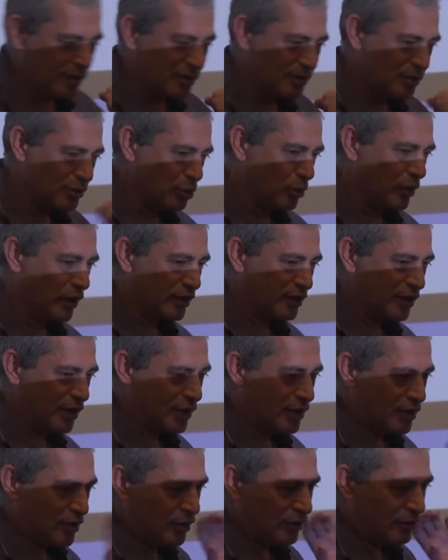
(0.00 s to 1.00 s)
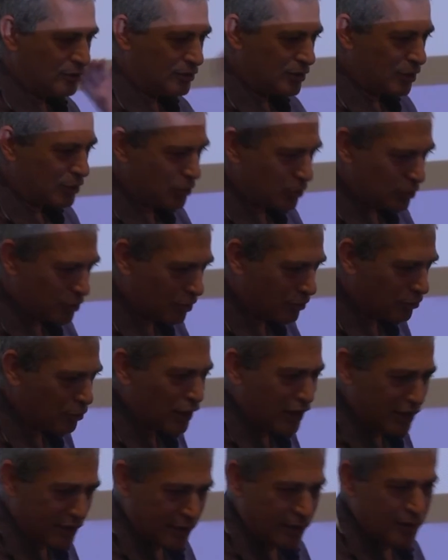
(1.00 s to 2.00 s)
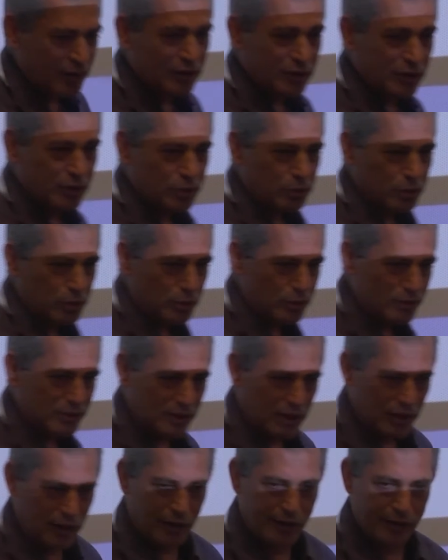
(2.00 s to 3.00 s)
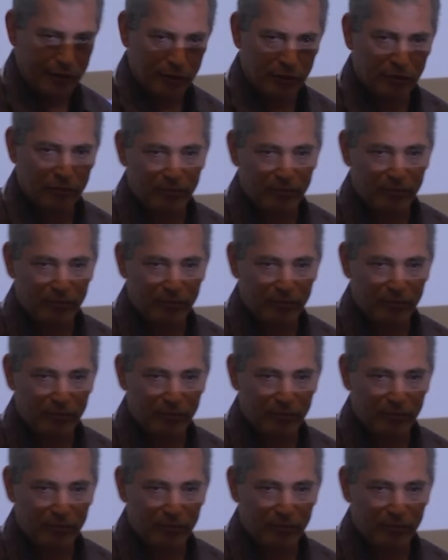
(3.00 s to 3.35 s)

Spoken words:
storing data that you don't really need to use later.